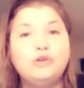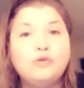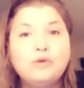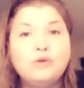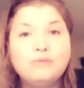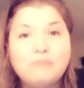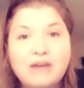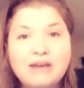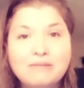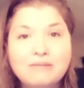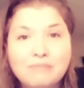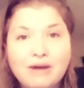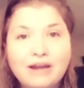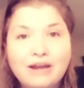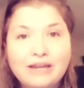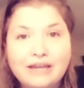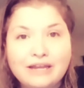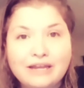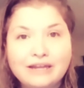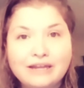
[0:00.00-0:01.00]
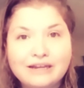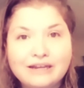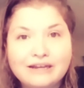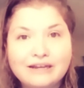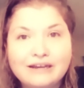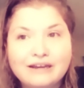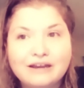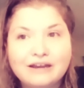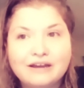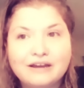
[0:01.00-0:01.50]
would make money.
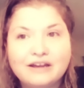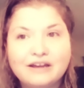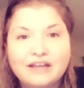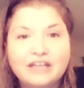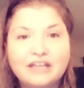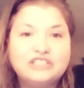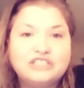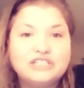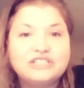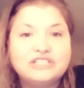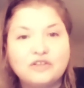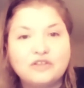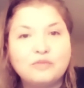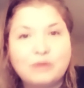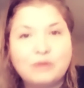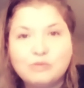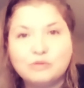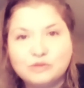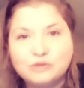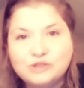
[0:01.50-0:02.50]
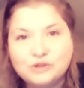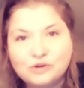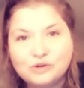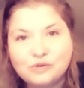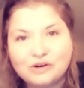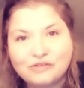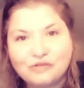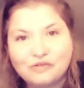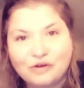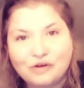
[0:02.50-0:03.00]
It's just other people would do the work
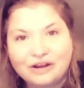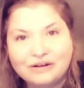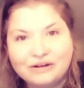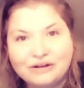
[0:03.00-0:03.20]
for you.